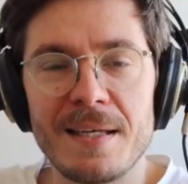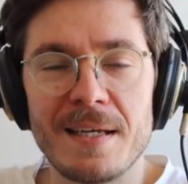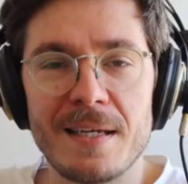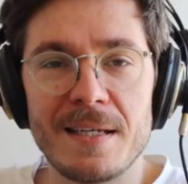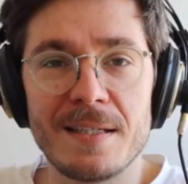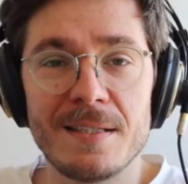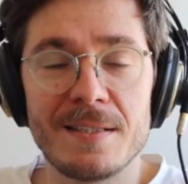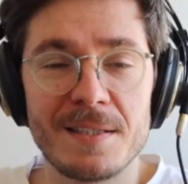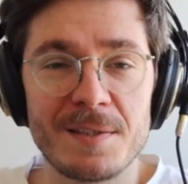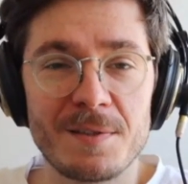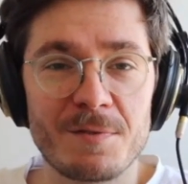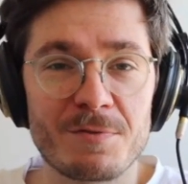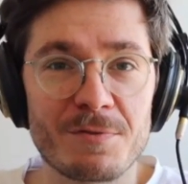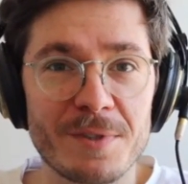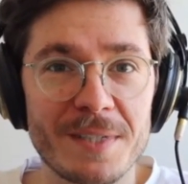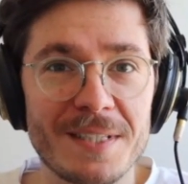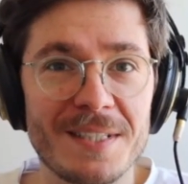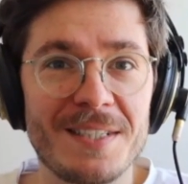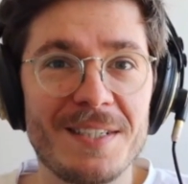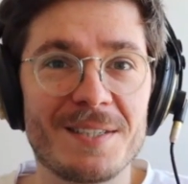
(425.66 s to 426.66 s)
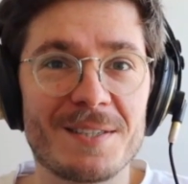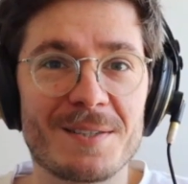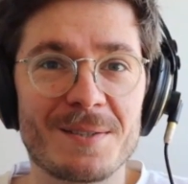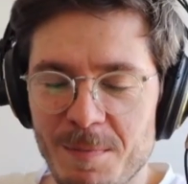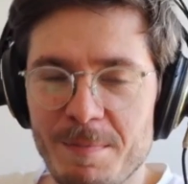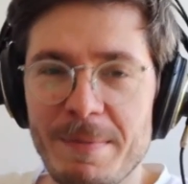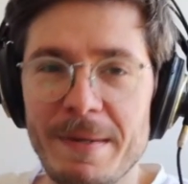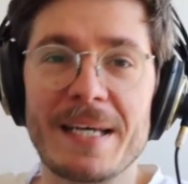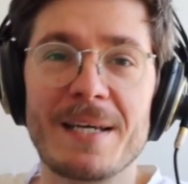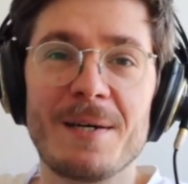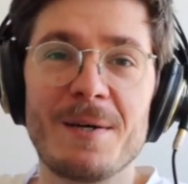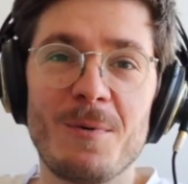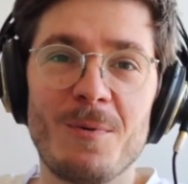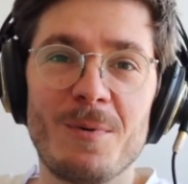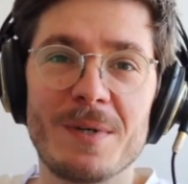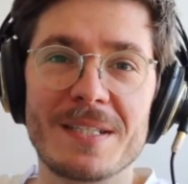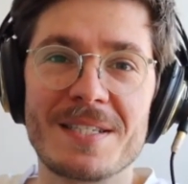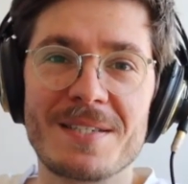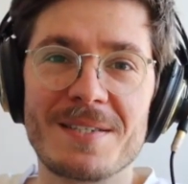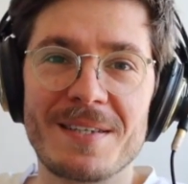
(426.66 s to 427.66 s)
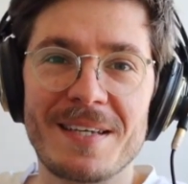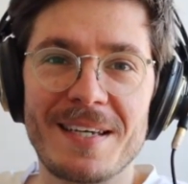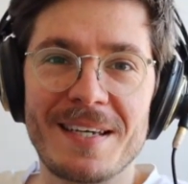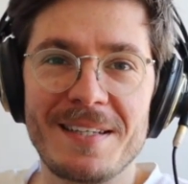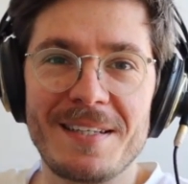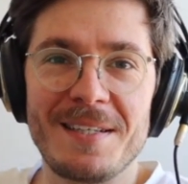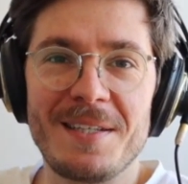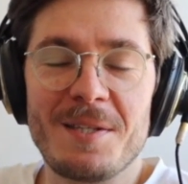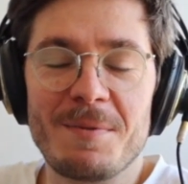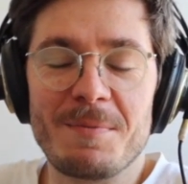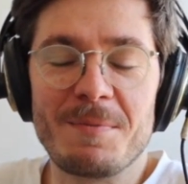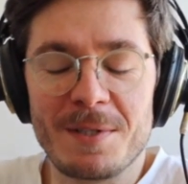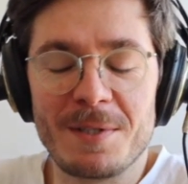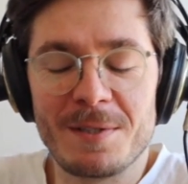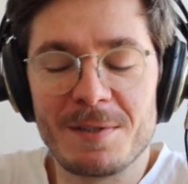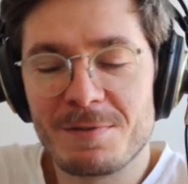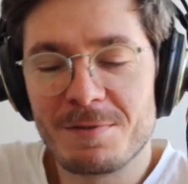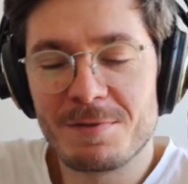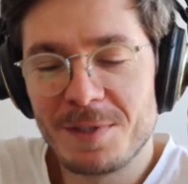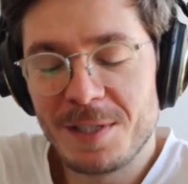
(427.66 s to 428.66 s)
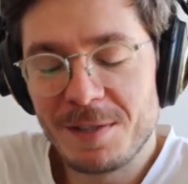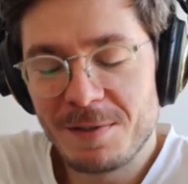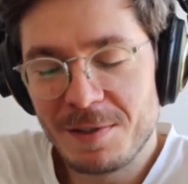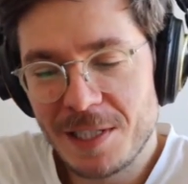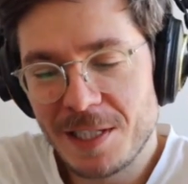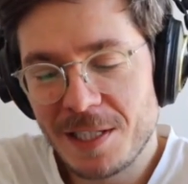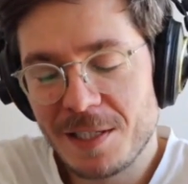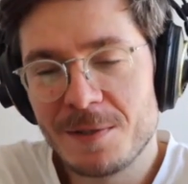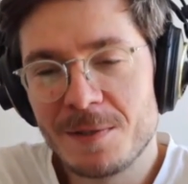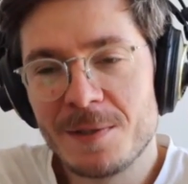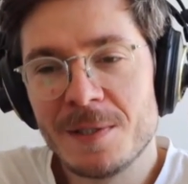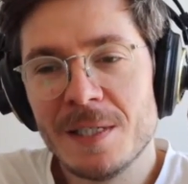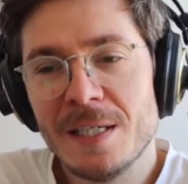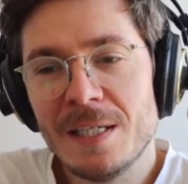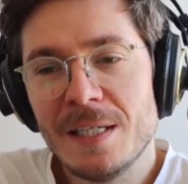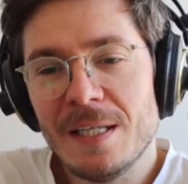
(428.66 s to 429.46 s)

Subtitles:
Editing Fred here, back once again in the middle of the video.